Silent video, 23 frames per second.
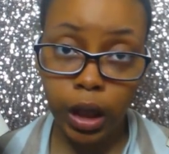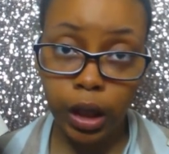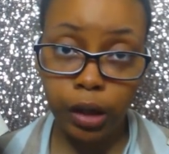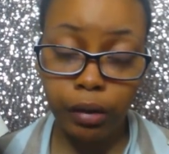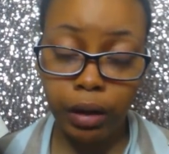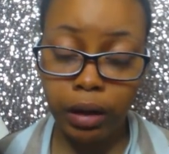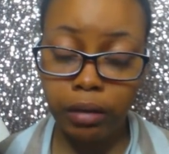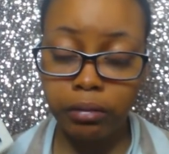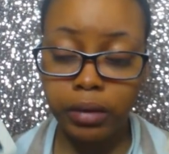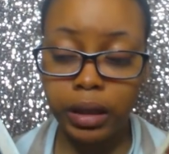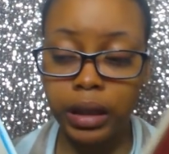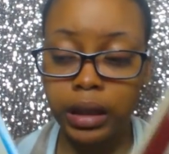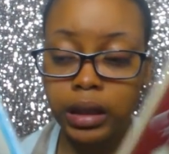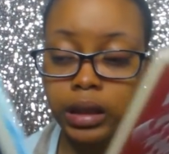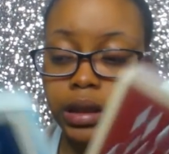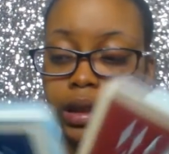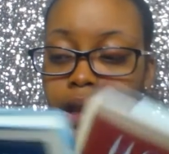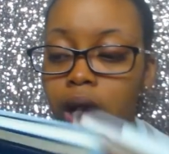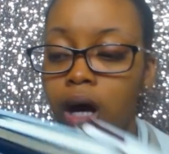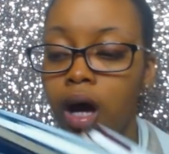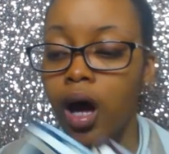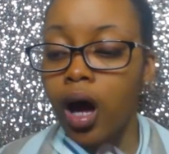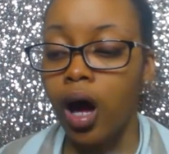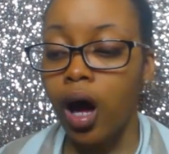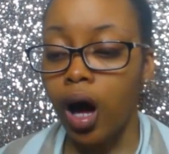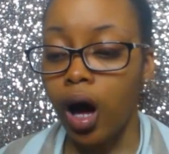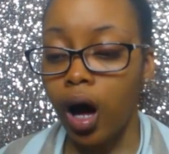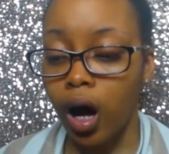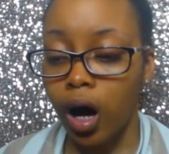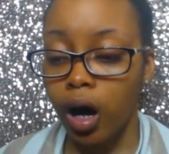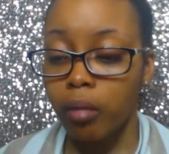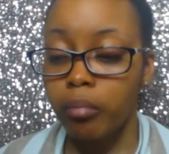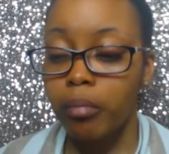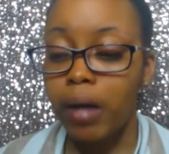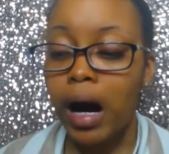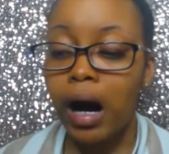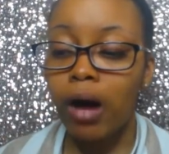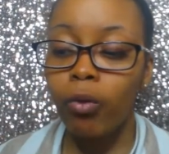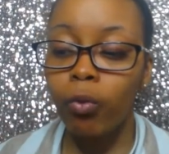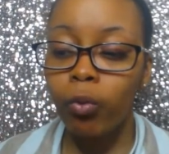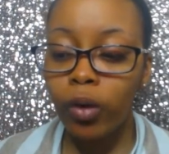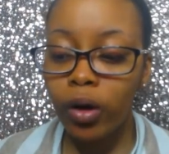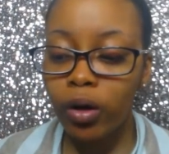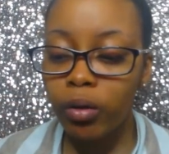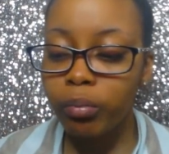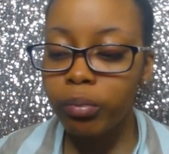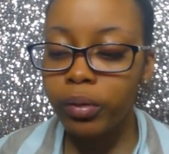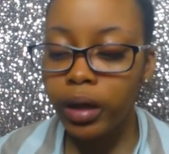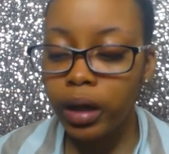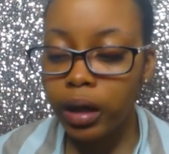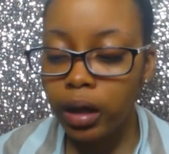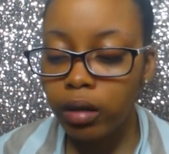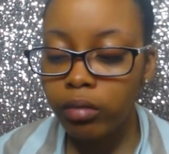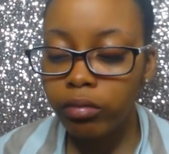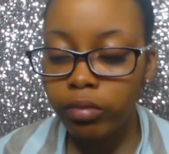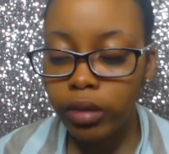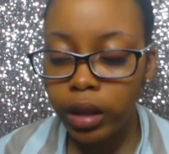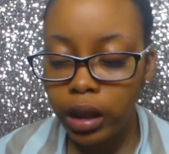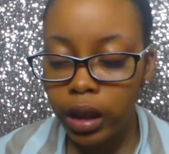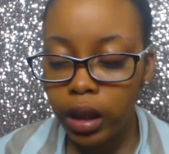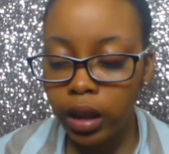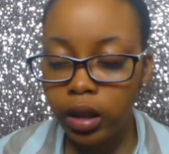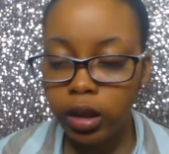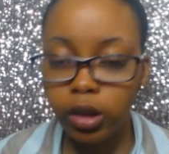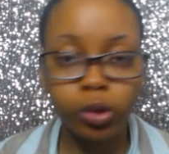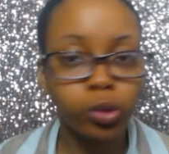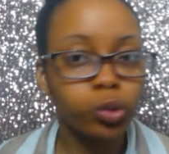Great reads. Um, I will be reading the